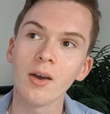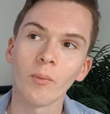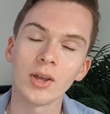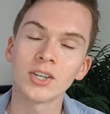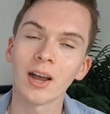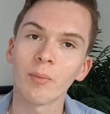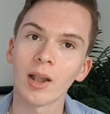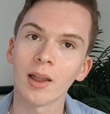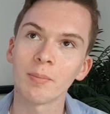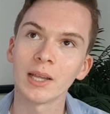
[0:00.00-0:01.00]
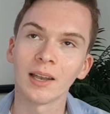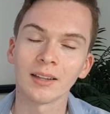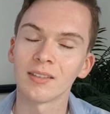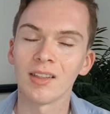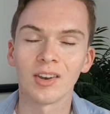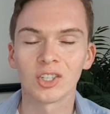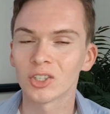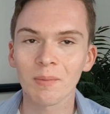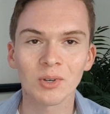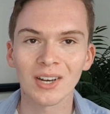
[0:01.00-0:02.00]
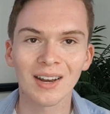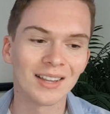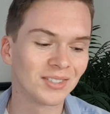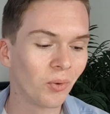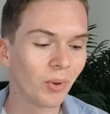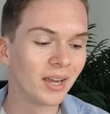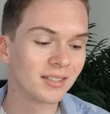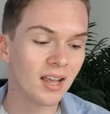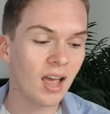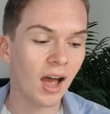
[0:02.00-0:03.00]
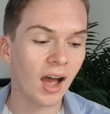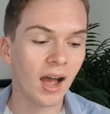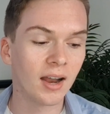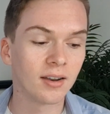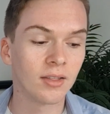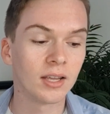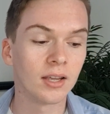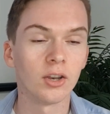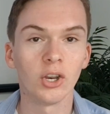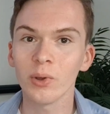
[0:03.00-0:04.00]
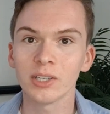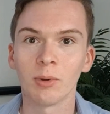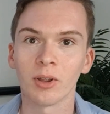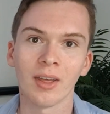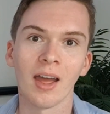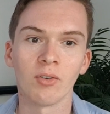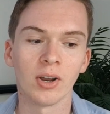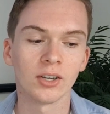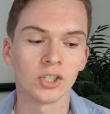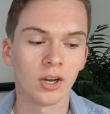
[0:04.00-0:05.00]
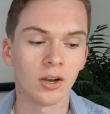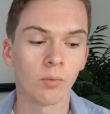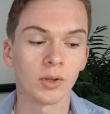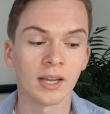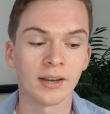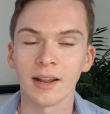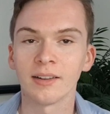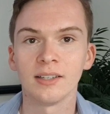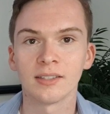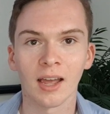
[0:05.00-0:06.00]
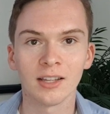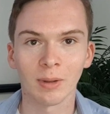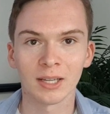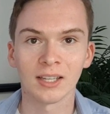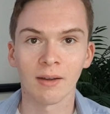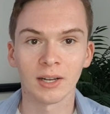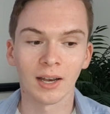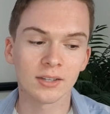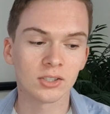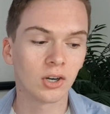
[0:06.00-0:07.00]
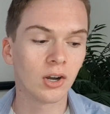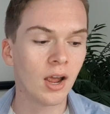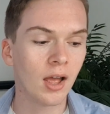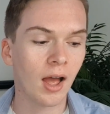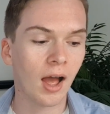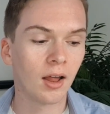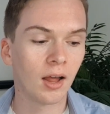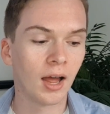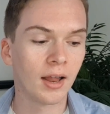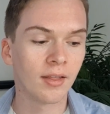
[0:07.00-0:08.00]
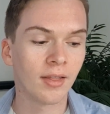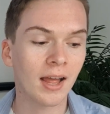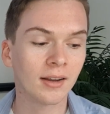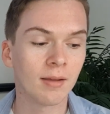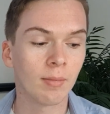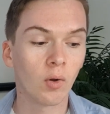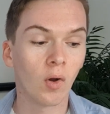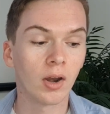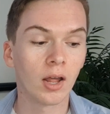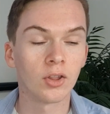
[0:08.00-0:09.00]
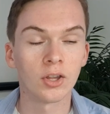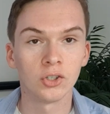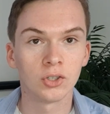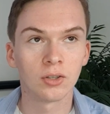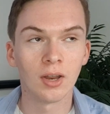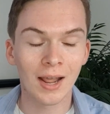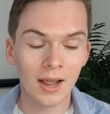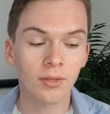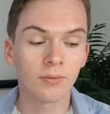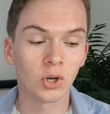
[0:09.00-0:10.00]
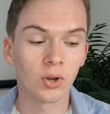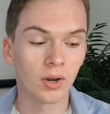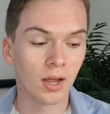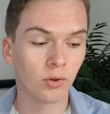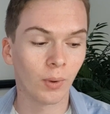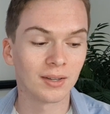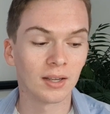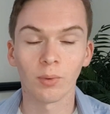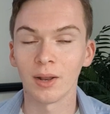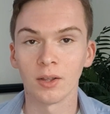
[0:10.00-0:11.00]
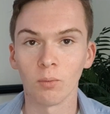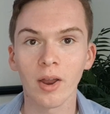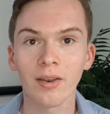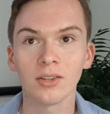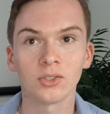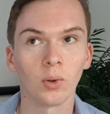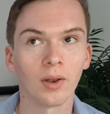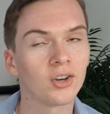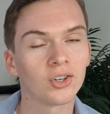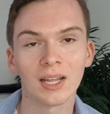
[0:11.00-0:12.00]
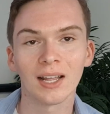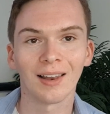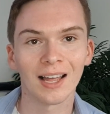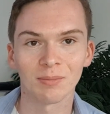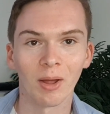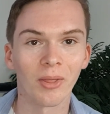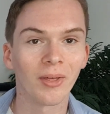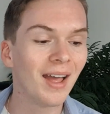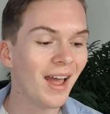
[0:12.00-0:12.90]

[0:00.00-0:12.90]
which will be linked in the description as always. And the newest book that I've read this year was 90s Kids by Savvy Lesser, and that came out on the 8th of June 2021, so literally last month.